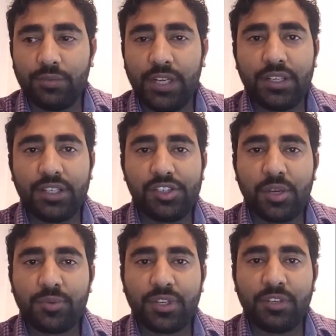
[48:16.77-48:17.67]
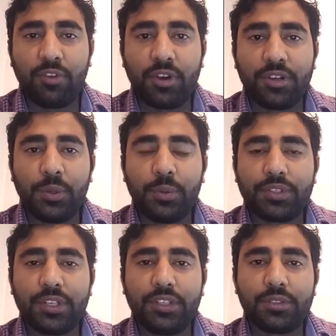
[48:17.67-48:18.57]
internships in foreign
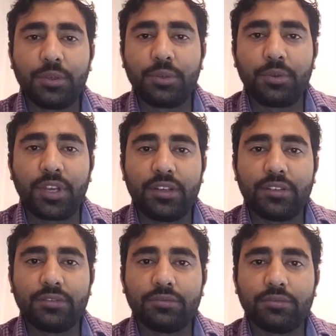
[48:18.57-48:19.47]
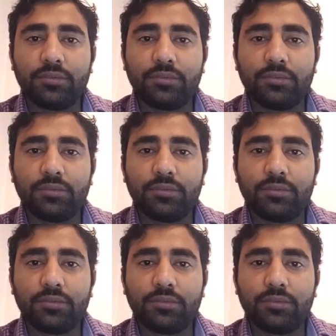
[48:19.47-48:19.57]
universities. So you can,